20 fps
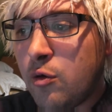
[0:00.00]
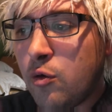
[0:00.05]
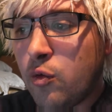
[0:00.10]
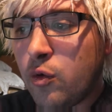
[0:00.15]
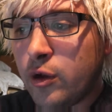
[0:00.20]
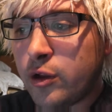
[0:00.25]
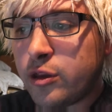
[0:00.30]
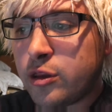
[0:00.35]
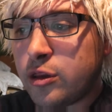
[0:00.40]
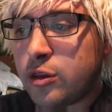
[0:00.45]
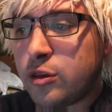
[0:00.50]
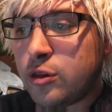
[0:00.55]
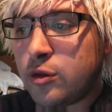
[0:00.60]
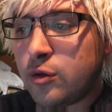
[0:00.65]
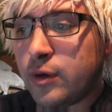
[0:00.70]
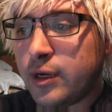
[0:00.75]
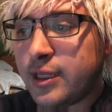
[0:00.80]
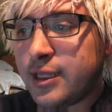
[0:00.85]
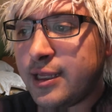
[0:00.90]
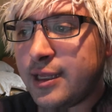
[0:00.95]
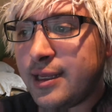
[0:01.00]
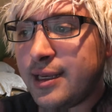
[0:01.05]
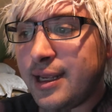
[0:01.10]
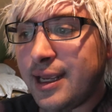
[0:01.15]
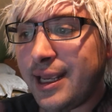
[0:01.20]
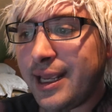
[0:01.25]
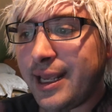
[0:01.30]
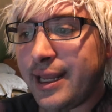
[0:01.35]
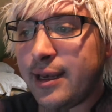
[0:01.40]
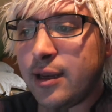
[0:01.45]
were sorted
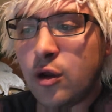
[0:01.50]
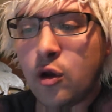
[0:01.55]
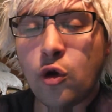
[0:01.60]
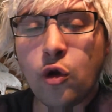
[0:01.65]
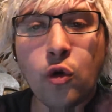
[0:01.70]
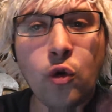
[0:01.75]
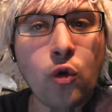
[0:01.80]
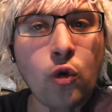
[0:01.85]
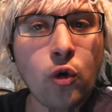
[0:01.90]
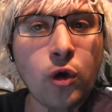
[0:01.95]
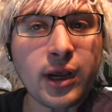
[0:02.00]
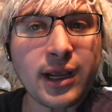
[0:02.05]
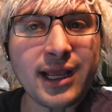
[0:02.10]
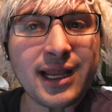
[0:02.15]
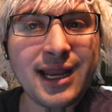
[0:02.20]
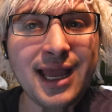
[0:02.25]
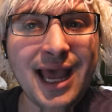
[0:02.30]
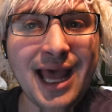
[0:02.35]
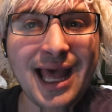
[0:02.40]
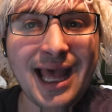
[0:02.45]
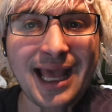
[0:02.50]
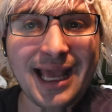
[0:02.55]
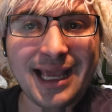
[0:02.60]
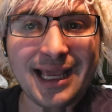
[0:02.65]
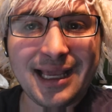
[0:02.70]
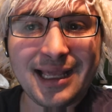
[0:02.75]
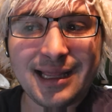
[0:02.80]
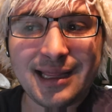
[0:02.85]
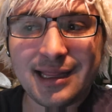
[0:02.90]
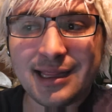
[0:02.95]
and
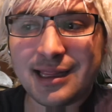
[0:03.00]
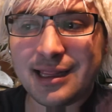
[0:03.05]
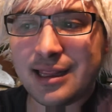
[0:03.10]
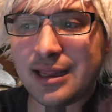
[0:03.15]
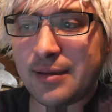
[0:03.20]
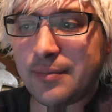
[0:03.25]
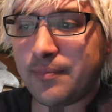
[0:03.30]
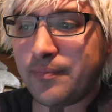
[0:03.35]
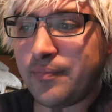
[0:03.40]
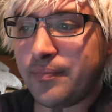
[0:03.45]
organized.